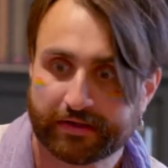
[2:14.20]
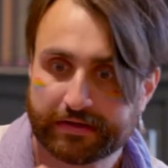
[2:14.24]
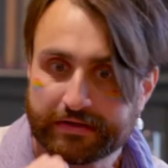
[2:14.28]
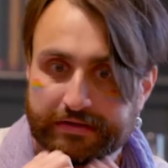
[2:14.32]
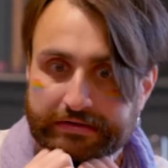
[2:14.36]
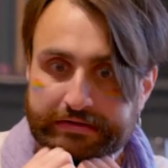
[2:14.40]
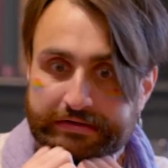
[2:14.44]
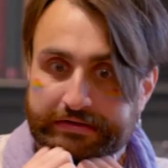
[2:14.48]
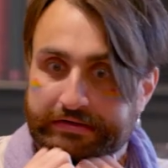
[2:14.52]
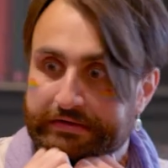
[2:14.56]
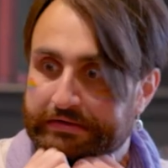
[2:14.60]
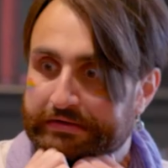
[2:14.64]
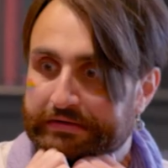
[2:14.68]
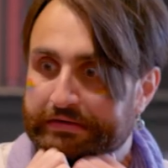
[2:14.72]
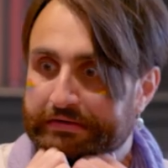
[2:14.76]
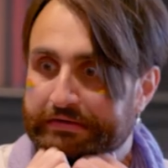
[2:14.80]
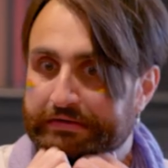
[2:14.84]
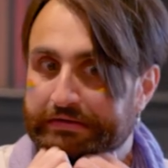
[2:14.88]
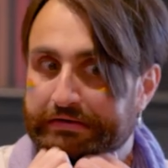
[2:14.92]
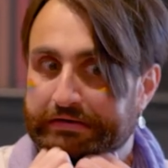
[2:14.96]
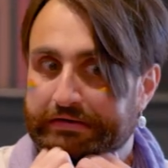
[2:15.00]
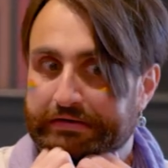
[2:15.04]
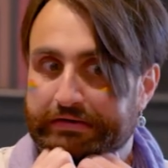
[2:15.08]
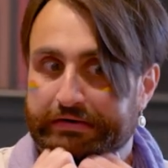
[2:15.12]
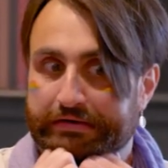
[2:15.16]
which was
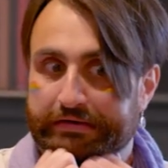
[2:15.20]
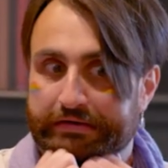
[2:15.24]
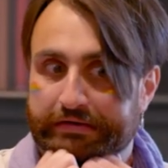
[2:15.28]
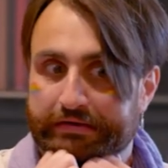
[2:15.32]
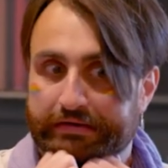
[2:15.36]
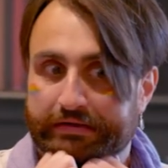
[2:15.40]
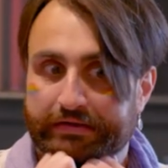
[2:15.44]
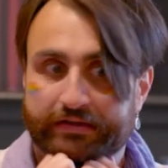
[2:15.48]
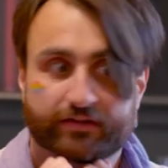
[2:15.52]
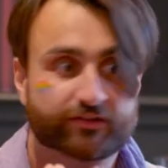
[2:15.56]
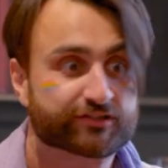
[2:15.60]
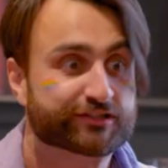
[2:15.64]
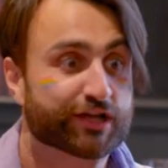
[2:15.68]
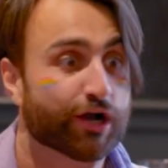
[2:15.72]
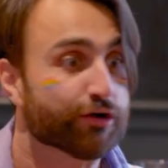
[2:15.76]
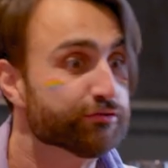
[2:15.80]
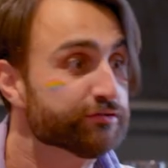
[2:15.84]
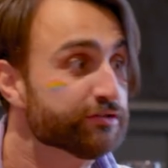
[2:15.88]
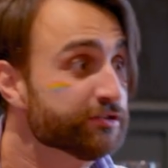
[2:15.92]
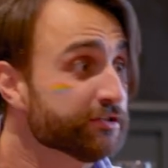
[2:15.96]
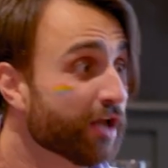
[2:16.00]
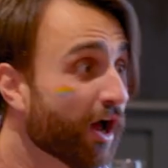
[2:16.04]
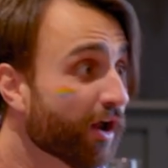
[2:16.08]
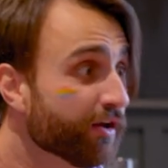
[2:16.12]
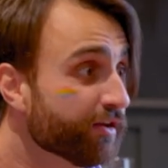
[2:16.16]
just
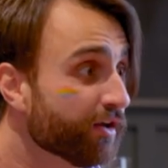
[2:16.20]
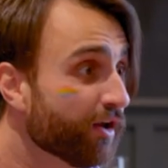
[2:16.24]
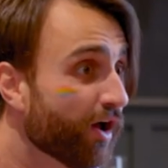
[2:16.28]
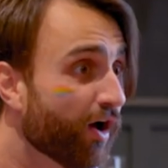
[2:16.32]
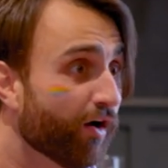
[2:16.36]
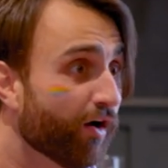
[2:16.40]
magical.